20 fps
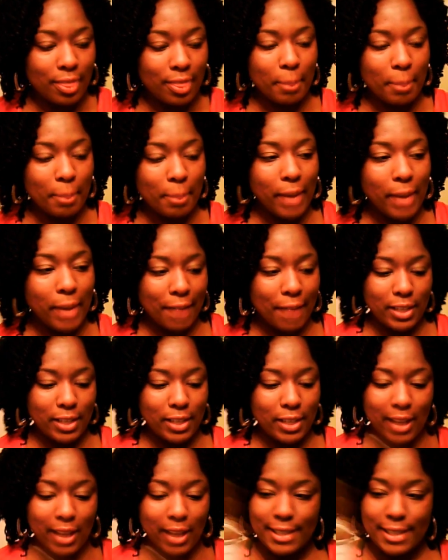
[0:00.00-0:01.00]
The black
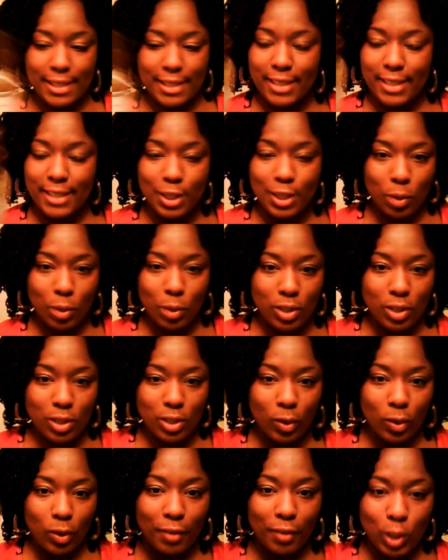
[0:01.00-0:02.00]
vanilla has a scent to it,
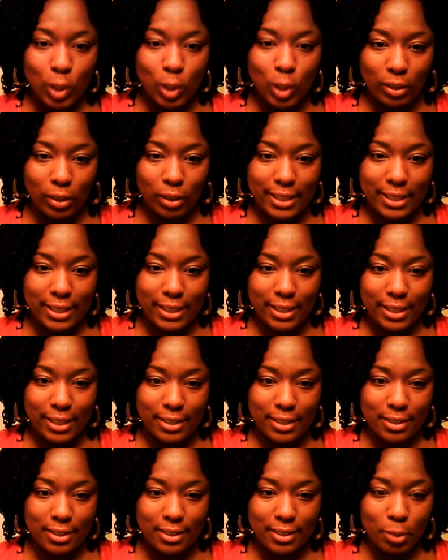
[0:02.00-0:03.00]
so if you don't like
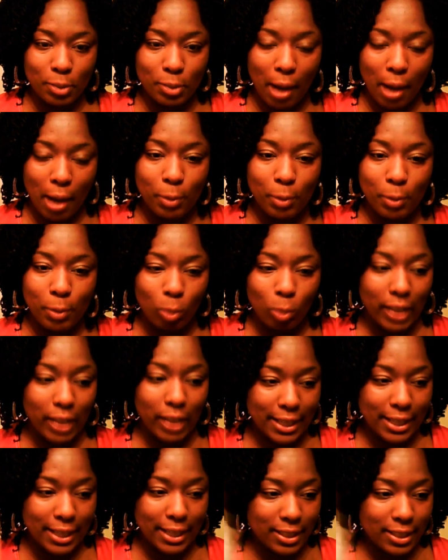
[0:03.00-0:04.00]
scents, you probably won't
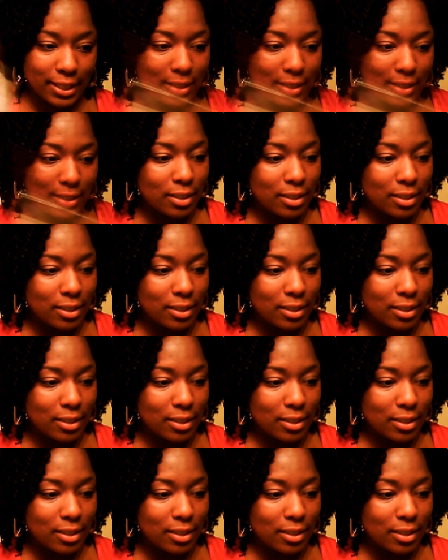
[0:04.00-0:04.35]
like this.